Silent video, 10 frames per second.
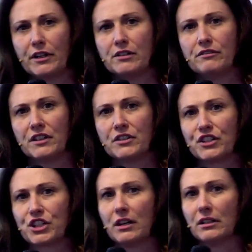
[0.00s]
in front of a
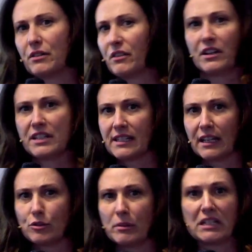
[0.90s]
child at 30
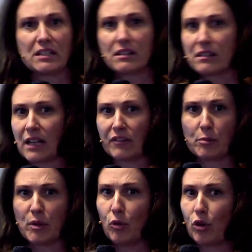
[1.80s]
centimeters, doesn't have to
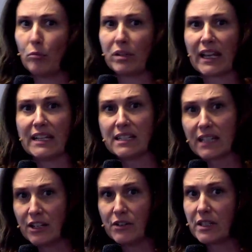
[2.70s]
be more complicated.
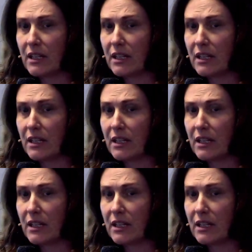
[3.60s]
Can you see